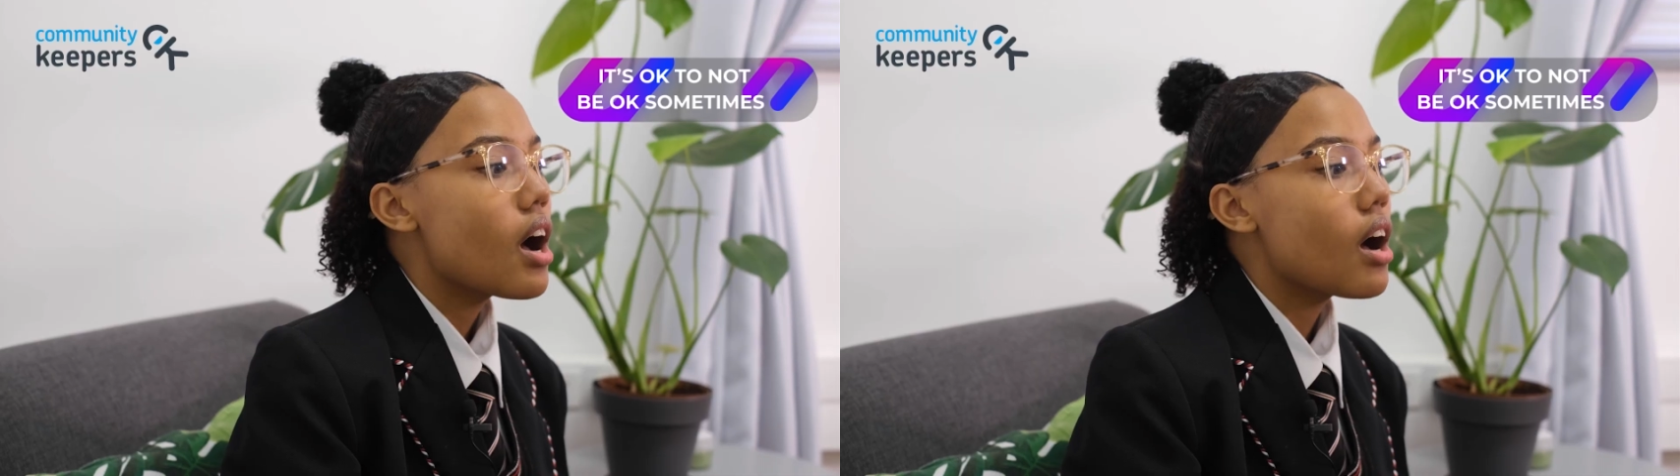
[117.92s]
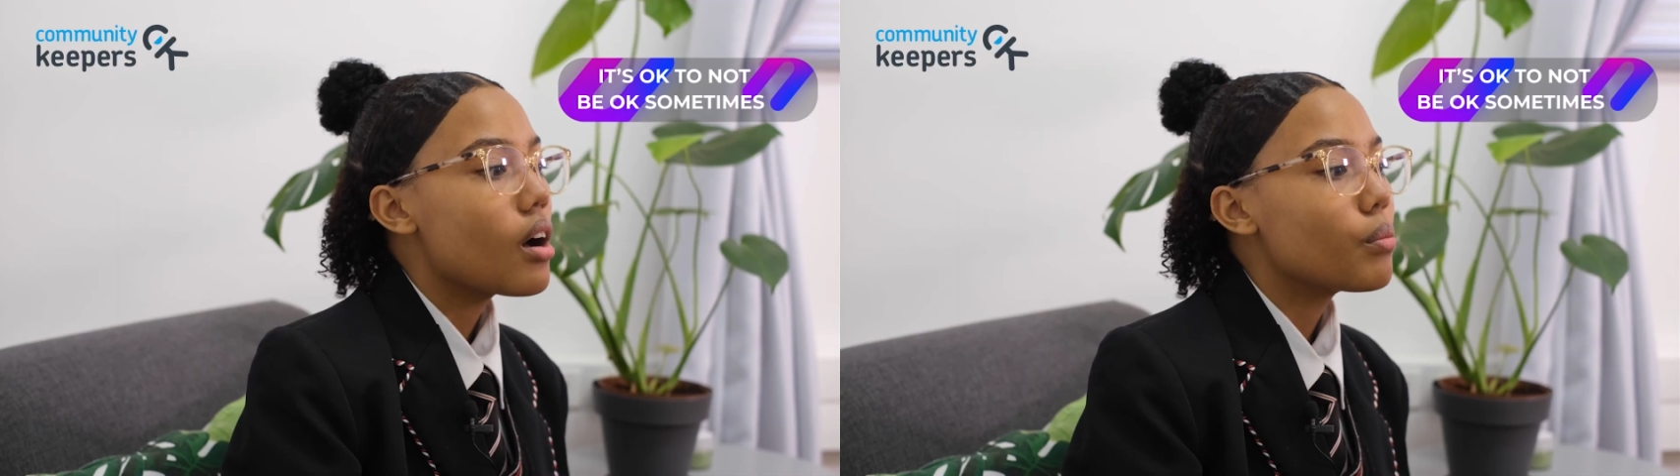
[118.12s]

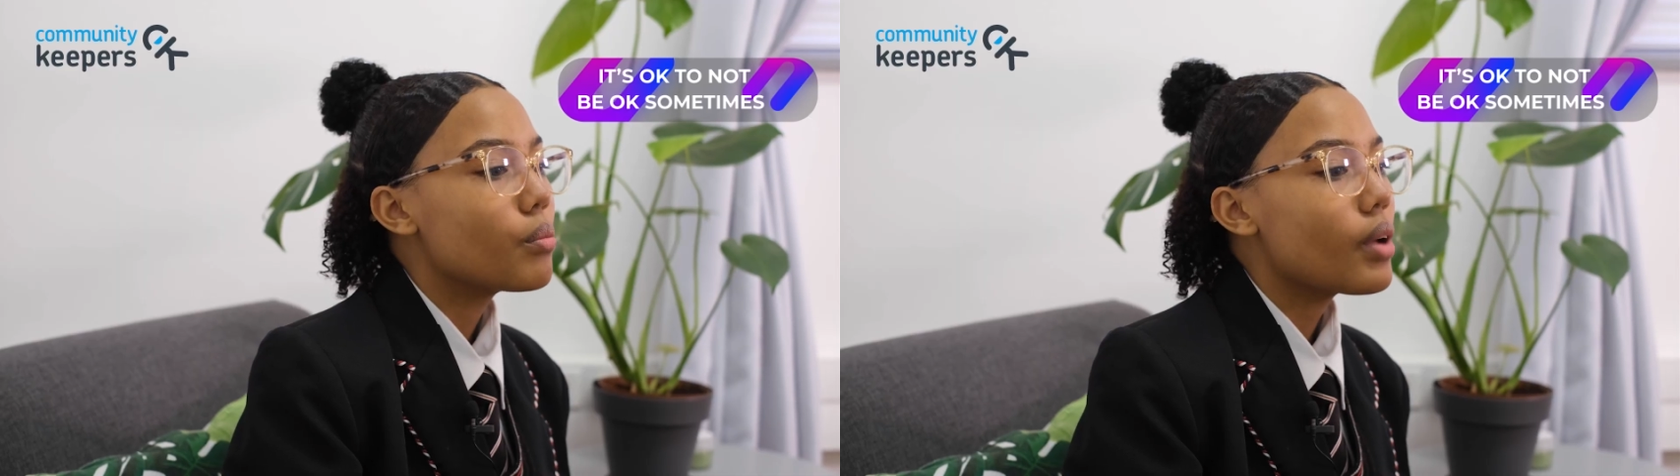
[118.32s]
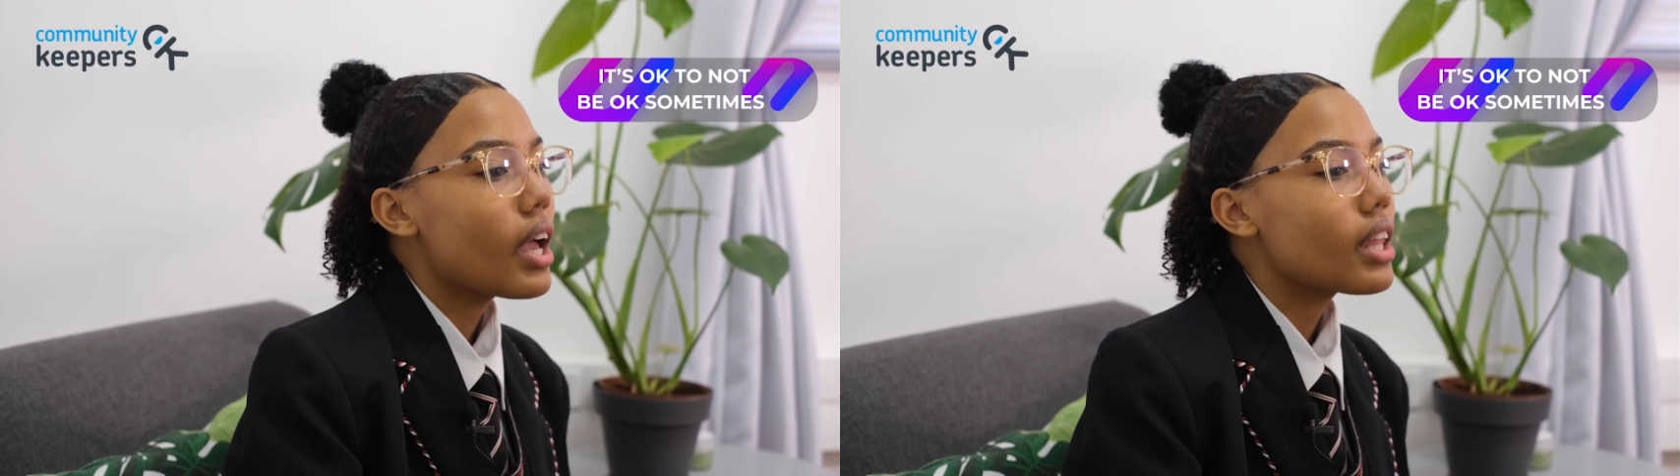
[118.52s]

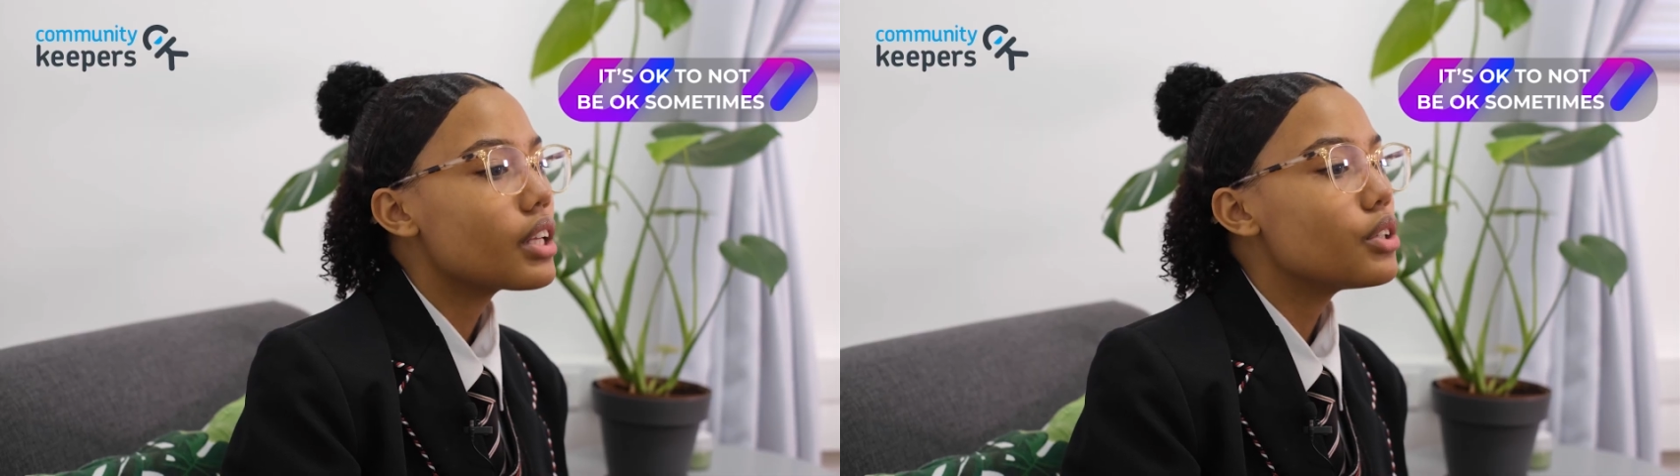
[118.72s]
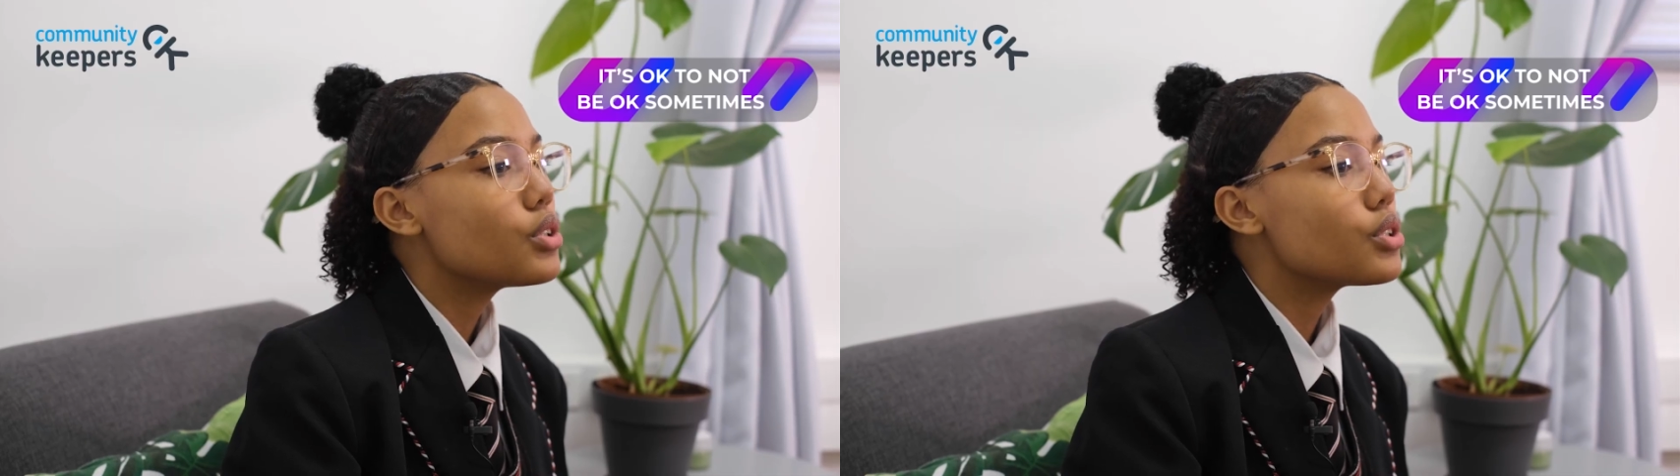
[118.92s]
and that you